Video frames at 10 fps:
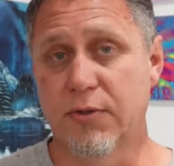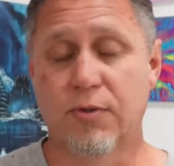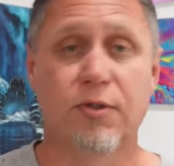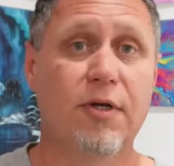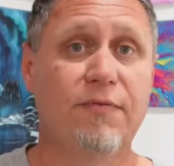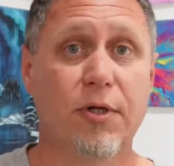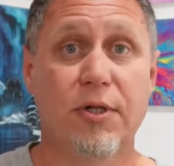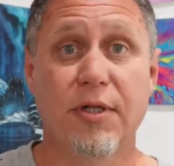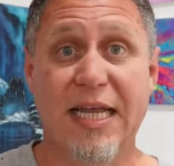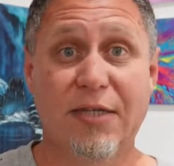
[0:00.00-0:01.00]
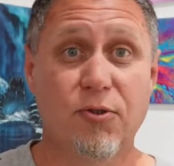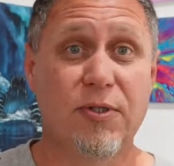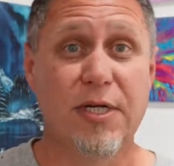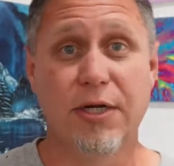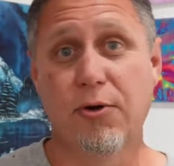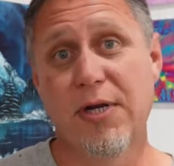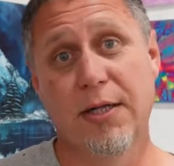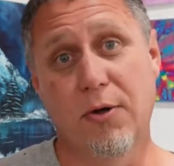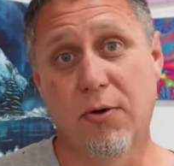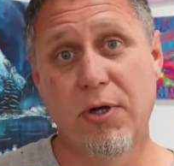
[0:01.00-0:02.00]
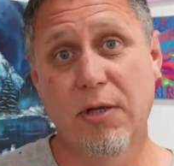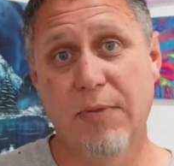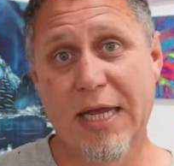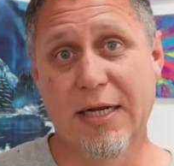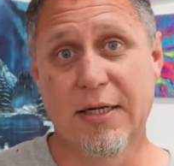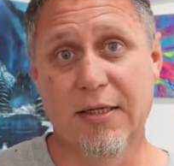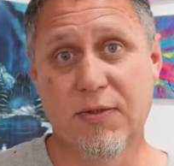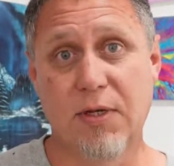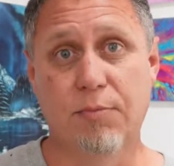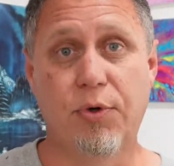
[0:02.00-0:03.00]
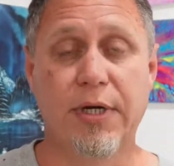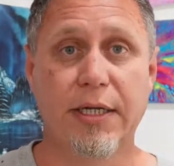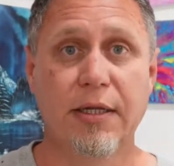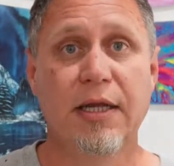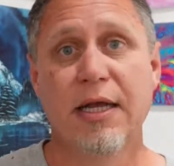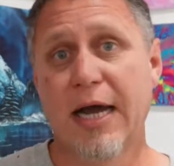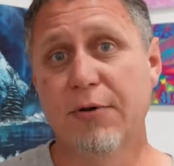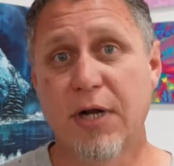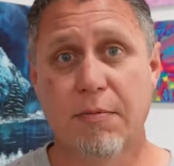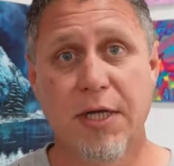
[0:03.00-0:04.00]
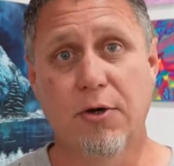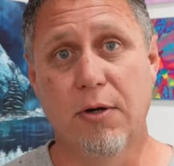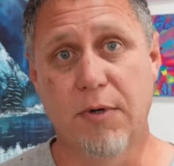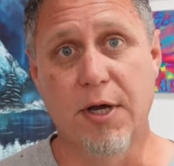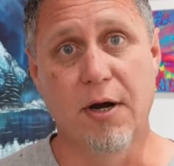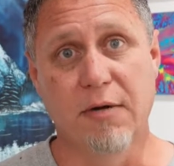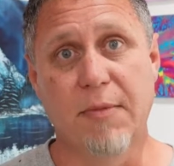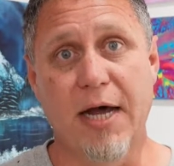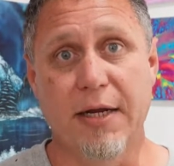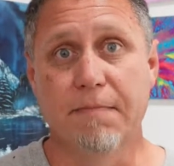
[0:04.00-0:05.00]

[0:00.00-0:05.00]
So if you're interested in going into oil painting at some point, I'd recommend going with a hard body.